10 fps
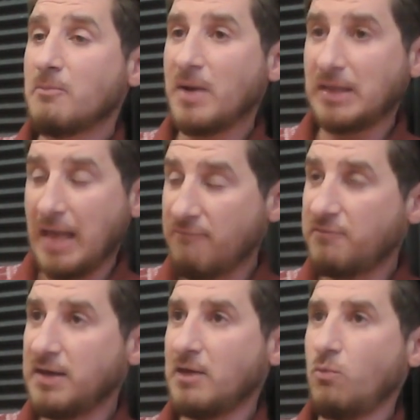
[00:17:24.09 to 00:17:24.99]
but
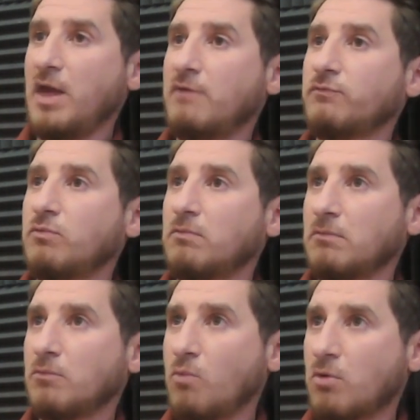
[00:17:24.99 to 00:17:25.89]
every year we have to
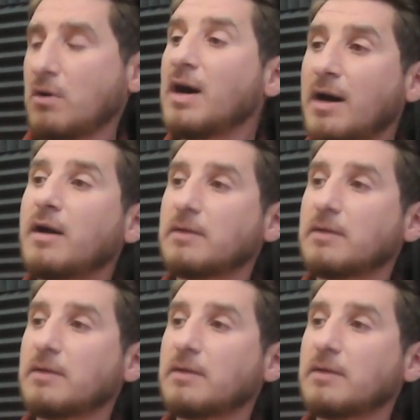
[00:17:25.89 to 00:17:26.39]
work hard.